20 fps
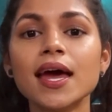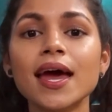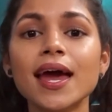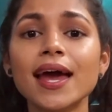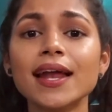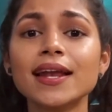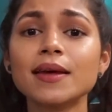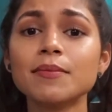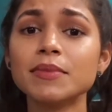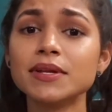
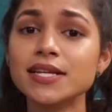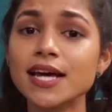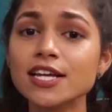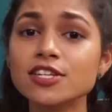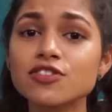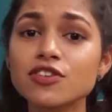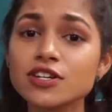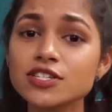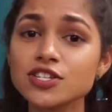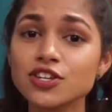it can be
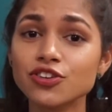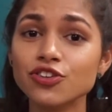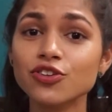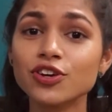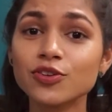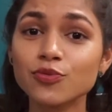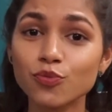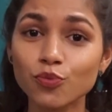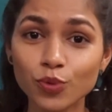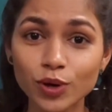dangerous. You
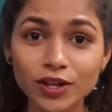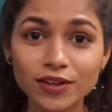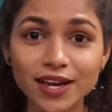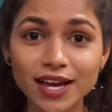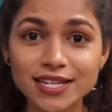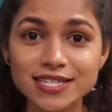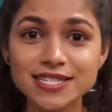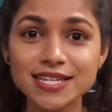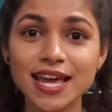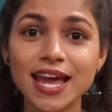will
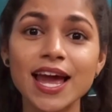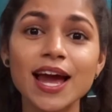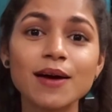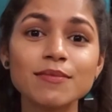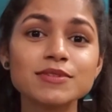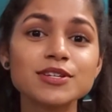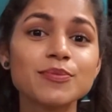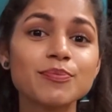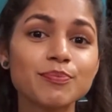get scammed.